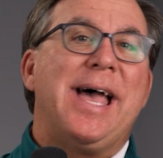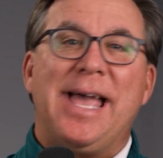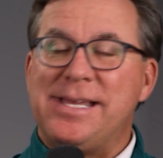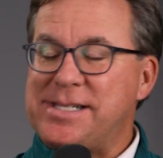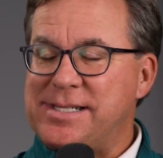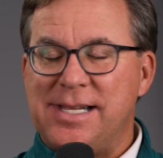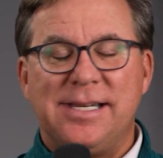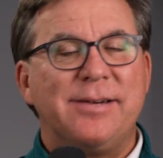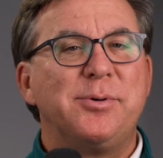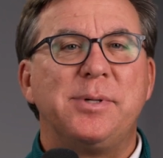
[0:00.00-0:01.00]
As I said
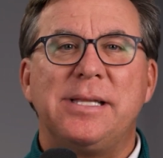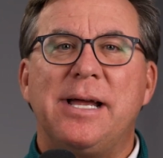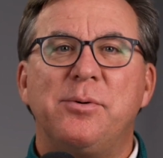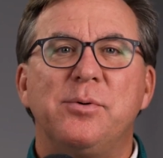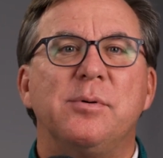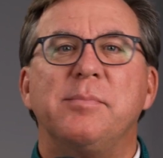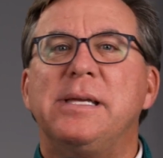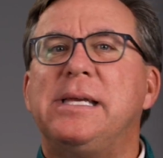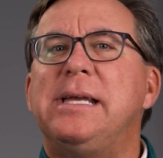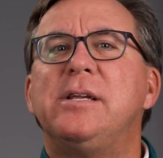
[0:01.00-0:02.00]
to everyone in that room,
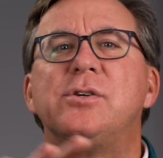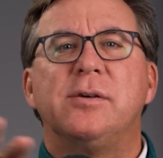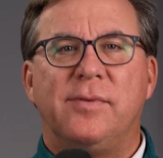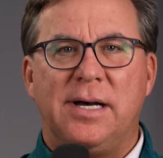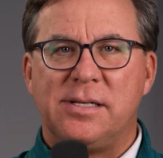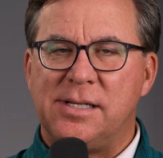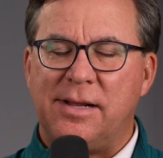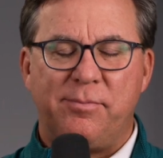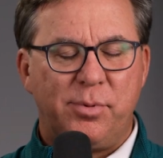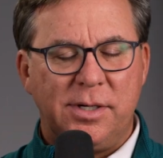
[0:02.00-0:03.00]
each of us, and
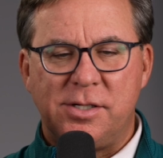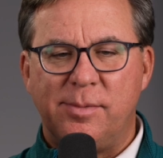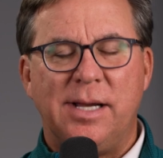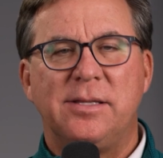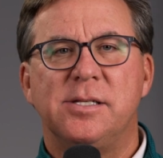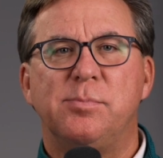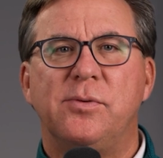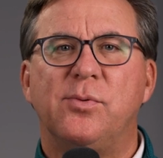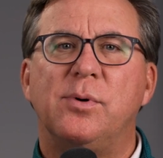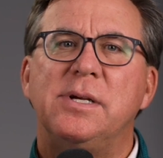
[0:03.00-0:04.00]
I've preached about this
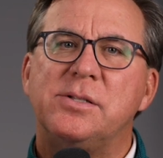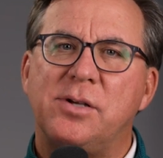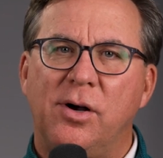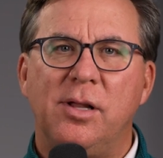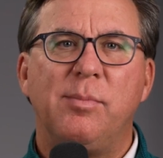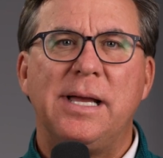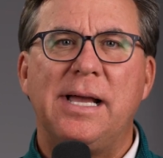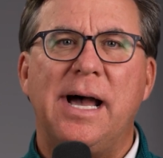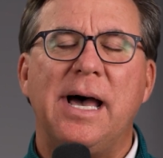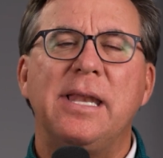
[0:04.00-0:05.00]
before, is called by
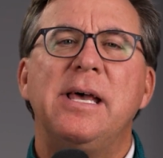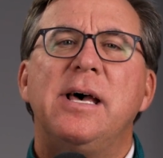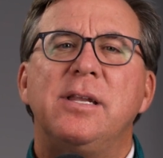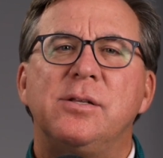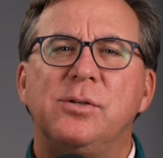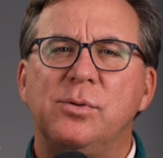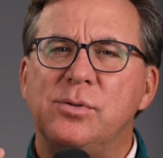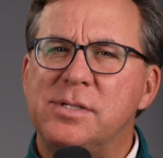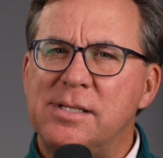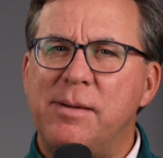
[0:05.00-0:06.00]
God to do
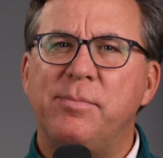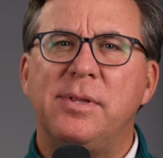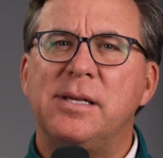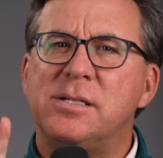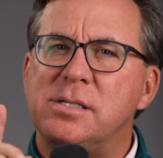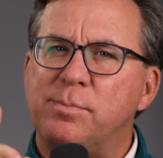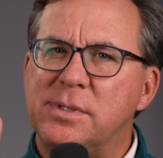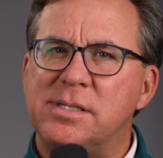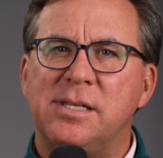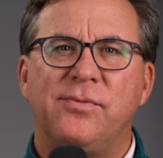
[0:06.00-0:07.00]
something
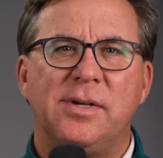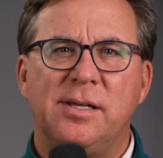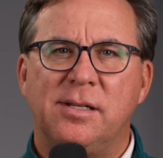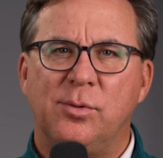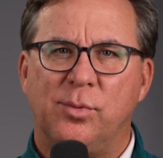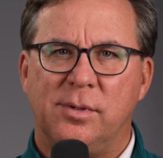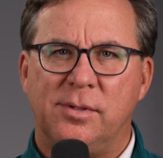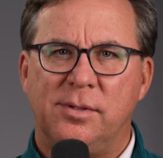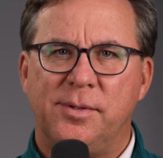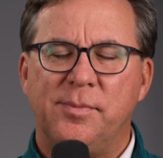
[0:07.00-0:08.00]
specific in the
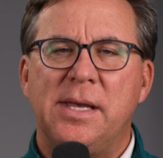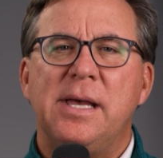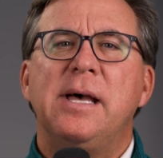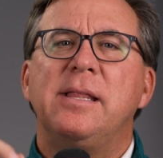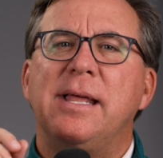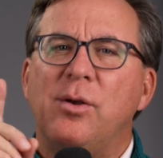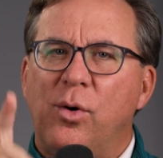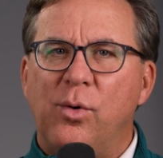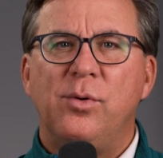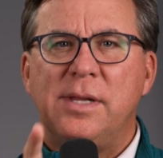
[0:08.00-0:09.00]
world that
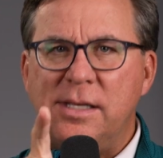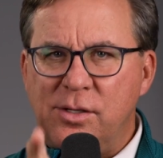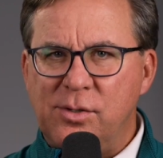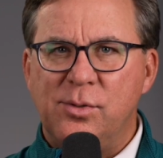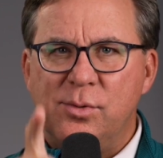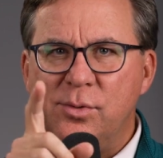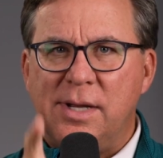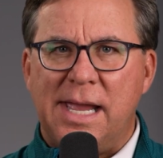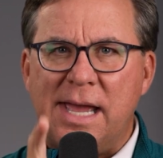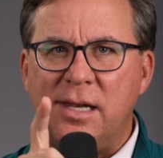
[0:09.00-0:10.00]
only you
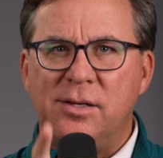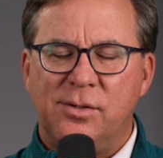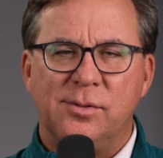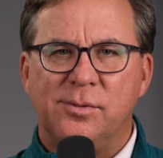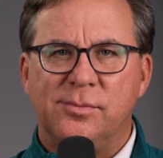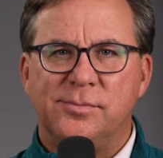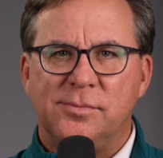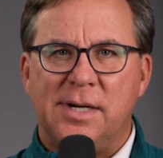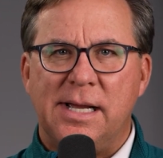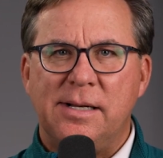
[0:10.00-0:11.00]
can do,
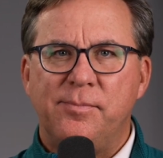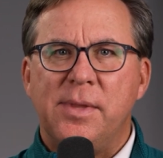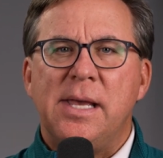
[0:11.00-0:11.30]
right?